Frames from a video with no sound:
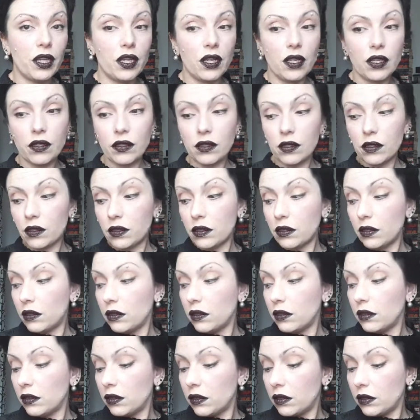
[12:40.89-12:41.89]
because
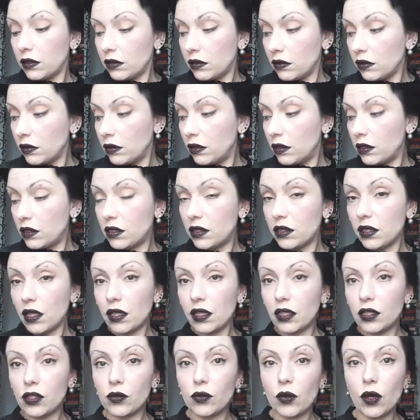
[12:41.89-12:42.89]
the
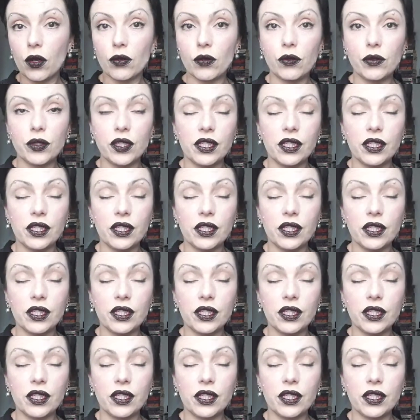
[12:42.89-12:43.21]
sun is